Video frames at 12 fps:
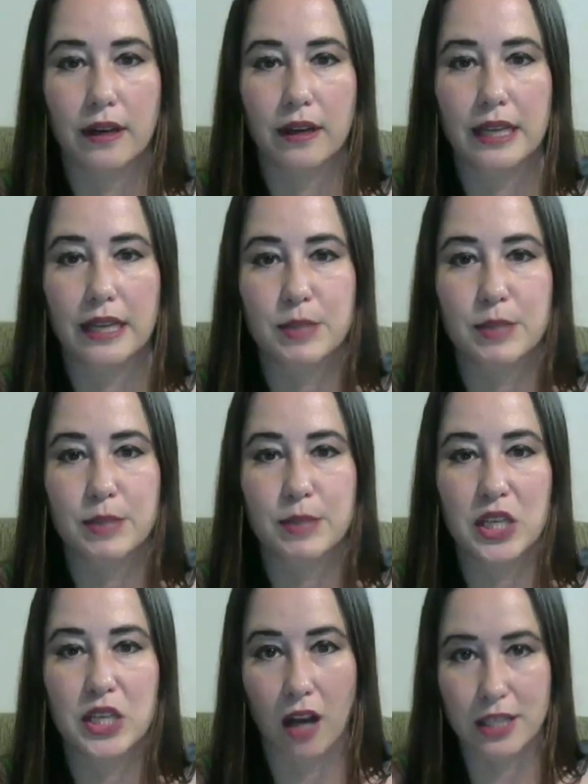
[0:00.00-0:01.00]
has
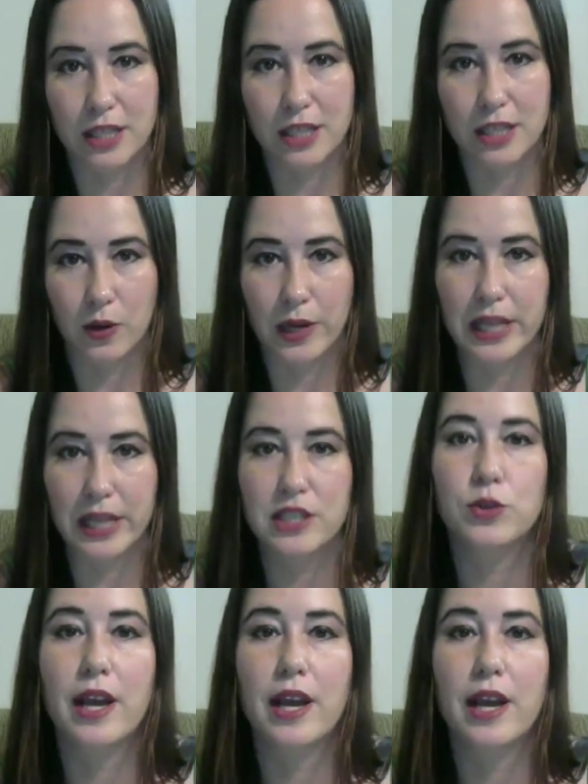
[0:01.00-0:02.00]
been also
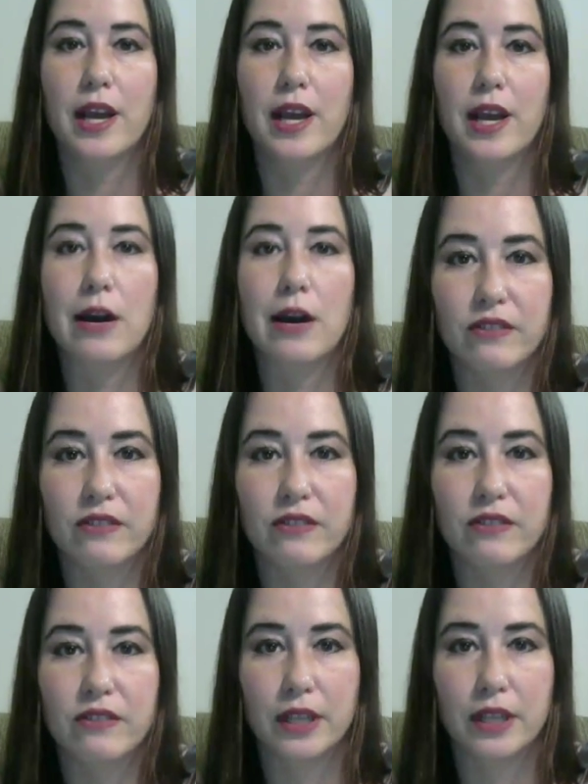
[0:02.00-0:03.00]
into trying out a lot of
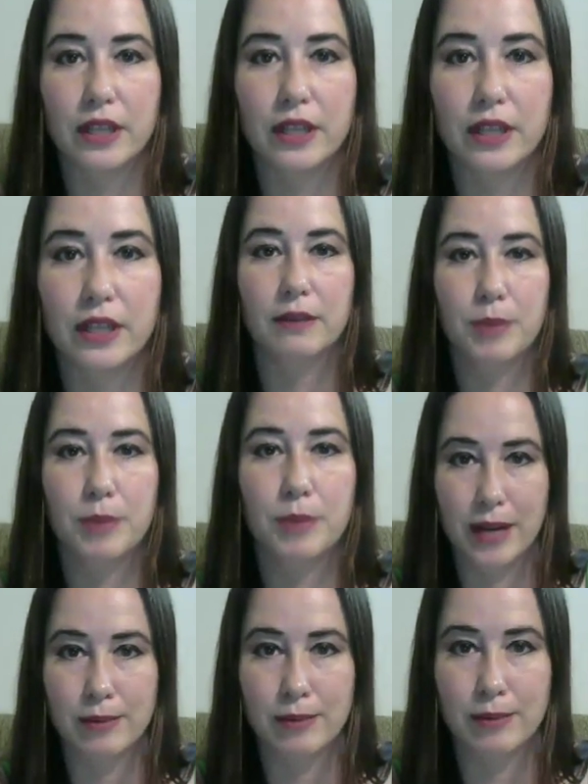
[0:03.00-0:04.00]
different
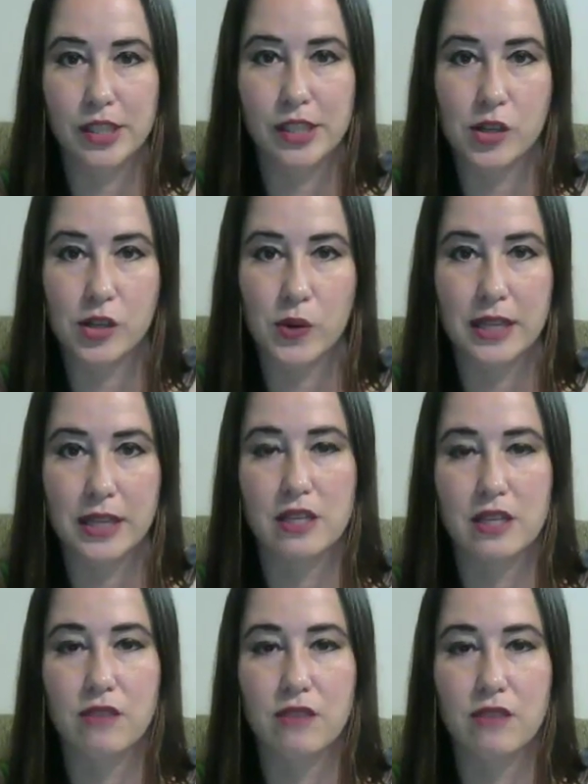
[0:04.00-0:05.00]
programs too, and
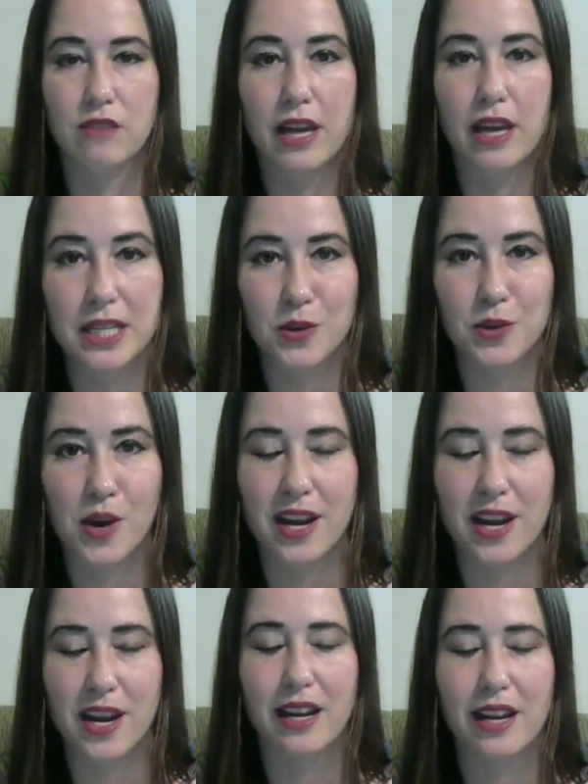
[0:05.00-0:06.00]
just invited me to one,
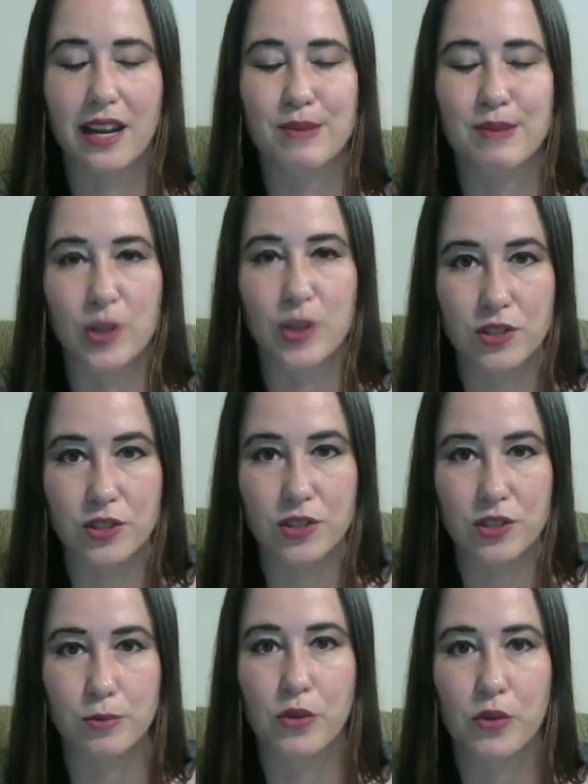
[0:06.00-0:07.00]
and I am so
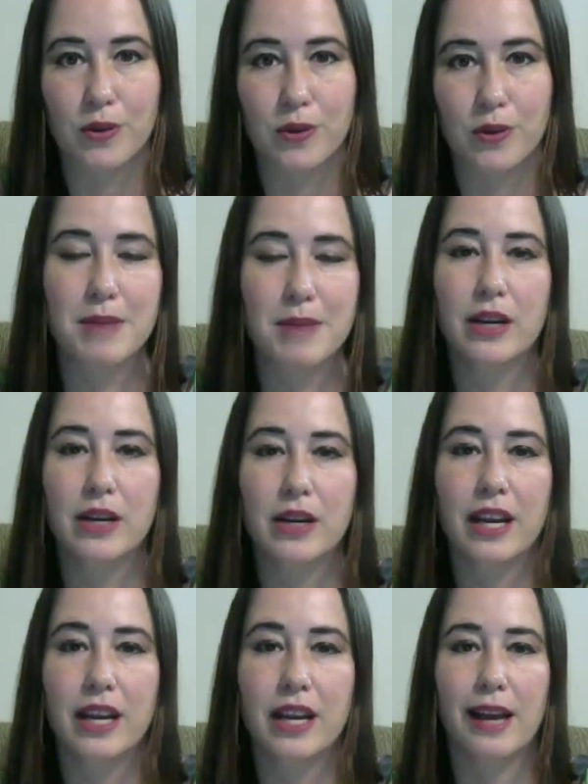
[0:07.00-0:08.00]
super thrilled about it.
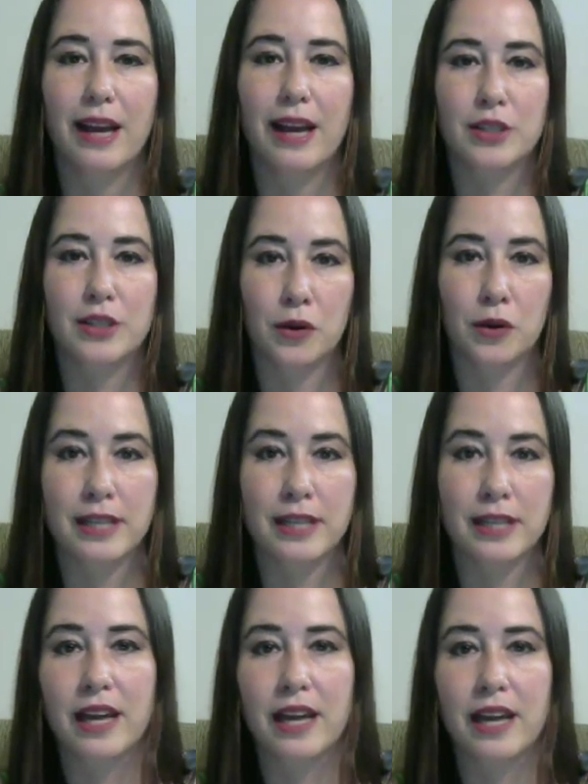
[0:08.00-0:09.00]
I'm like totally
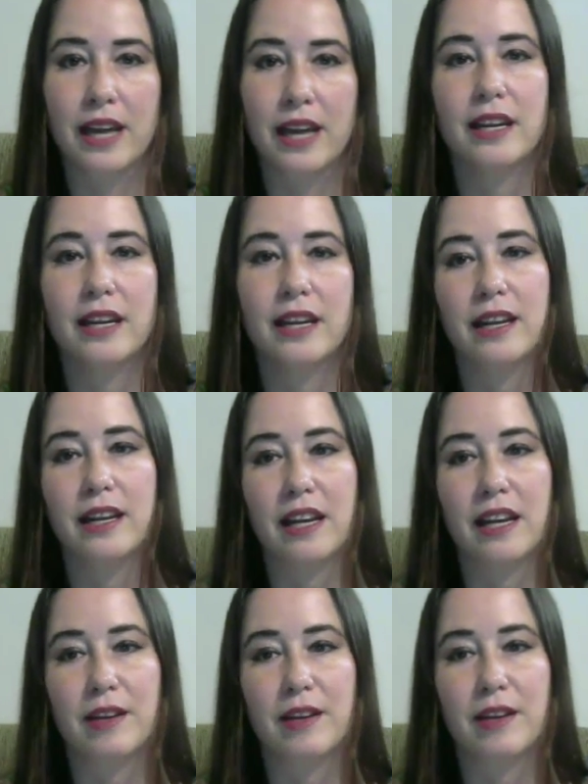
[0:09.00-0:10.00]
excited, and
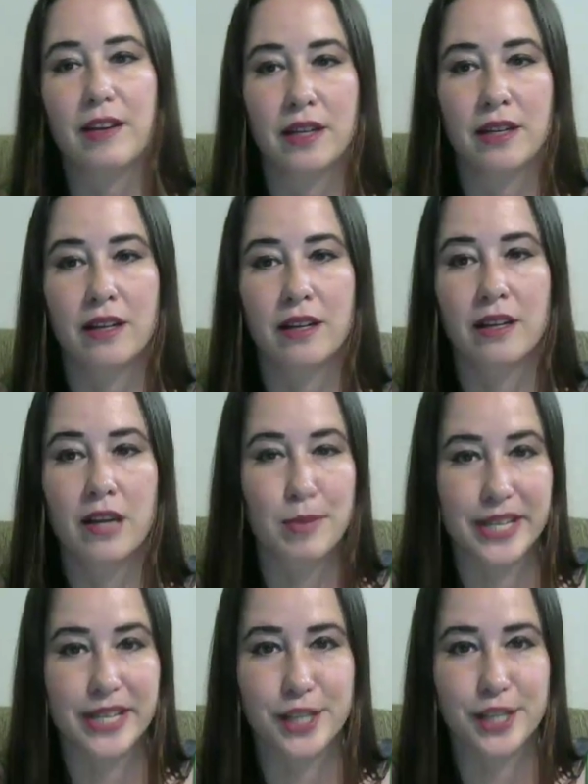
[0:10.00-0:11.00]
I've been
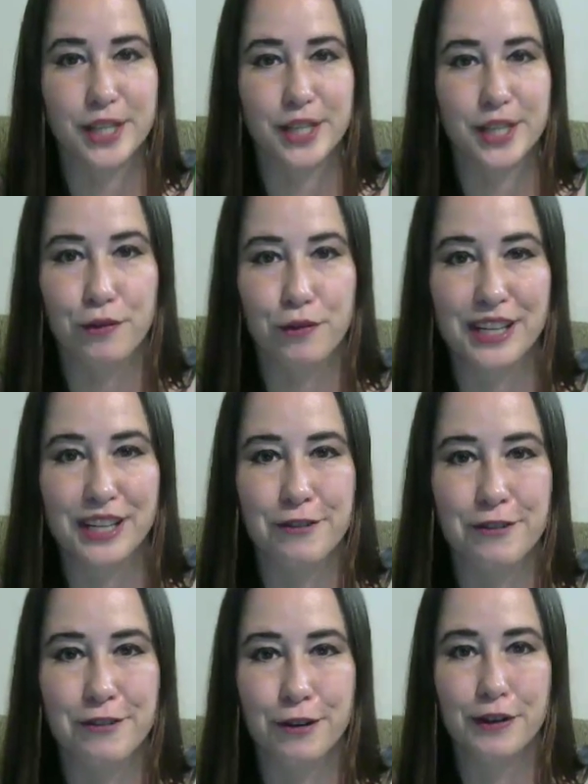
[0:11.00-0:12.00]
obsessing over it
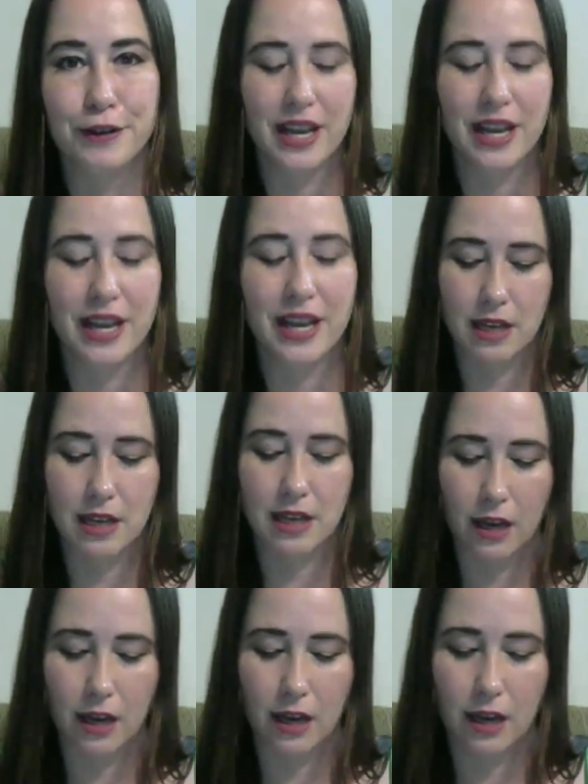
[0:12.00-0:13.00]
now for a few days.
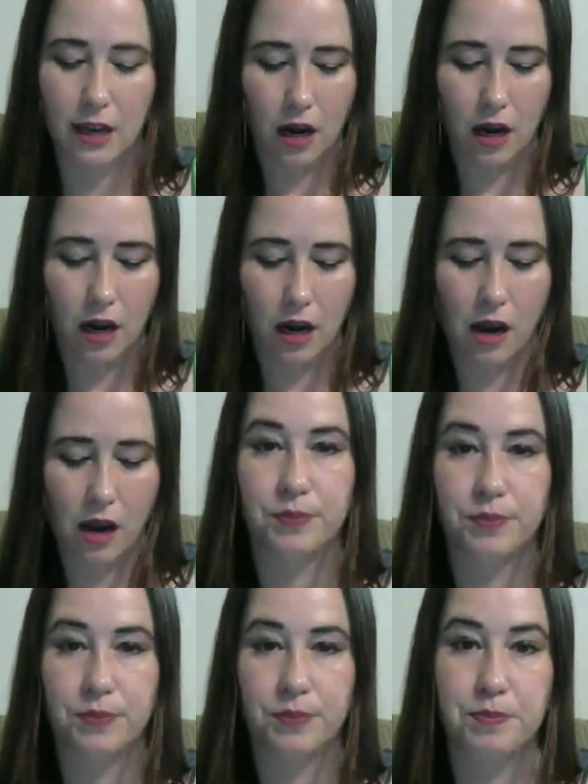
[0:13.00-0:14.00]

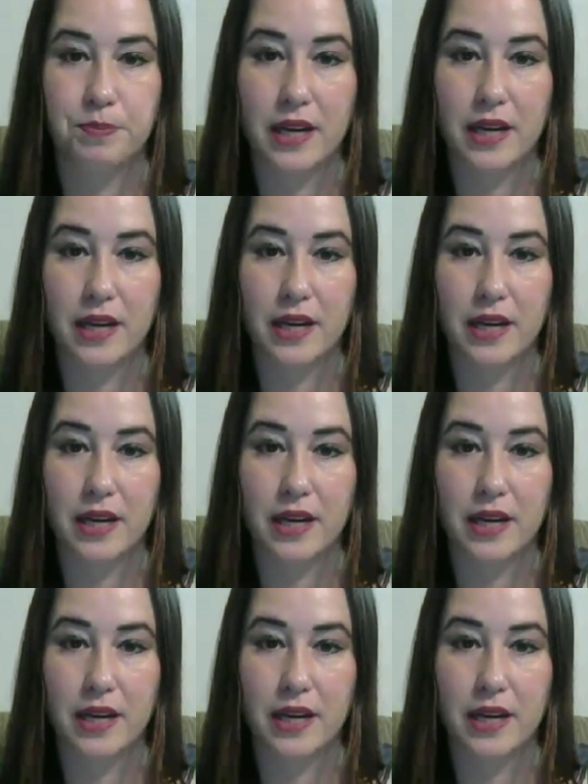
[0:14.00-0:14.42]
But